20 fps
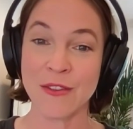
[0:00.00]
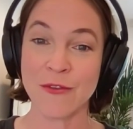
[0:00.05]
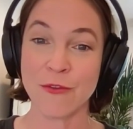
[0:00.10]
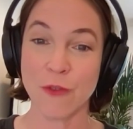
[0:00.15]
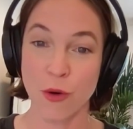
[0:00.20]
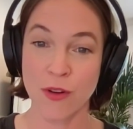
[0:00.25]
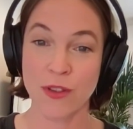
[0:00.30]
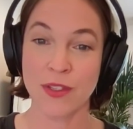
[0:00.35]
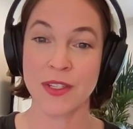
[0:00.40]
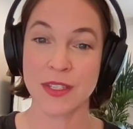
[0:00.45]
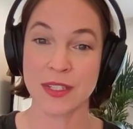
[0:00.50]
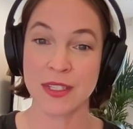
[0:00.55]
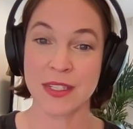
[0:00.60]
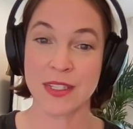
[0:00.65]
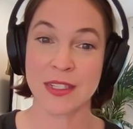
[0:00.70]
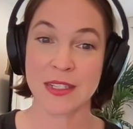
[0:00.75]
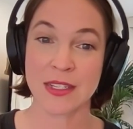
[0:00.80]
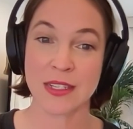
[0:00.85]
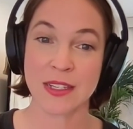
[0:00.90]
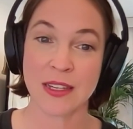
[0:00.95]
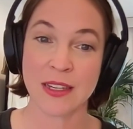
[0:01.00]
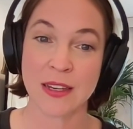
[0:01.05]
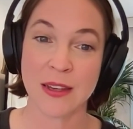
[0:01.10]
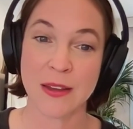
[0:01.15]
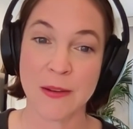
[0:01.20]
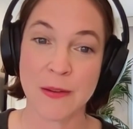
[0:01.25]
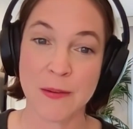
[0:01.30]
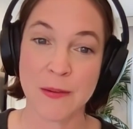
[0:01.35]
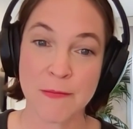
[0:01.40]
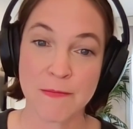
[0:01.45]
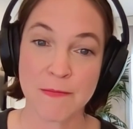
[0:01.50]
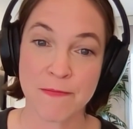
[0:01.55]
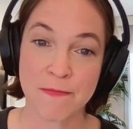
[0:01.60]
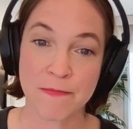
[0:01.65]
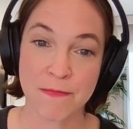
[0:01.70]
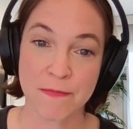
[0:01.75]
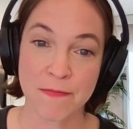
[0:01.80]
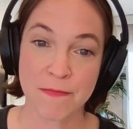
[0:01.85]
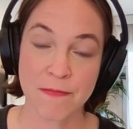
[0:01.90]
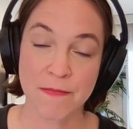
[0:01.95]
forces?
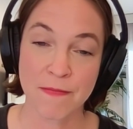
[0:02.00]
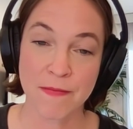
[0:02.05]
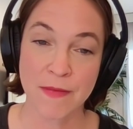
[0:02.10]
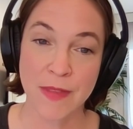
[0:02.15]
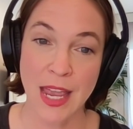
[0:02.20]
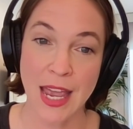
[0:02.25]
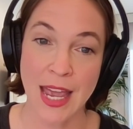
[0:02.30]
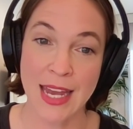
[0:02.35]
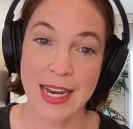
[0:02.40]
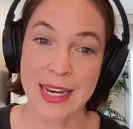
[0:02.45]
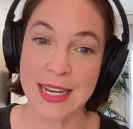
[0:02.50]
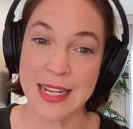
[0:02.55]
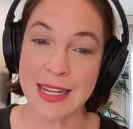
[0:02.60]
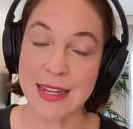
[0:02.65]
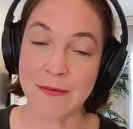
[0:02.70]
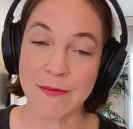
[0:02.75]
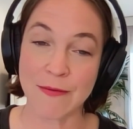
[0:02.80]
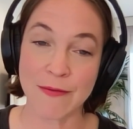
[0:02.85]
And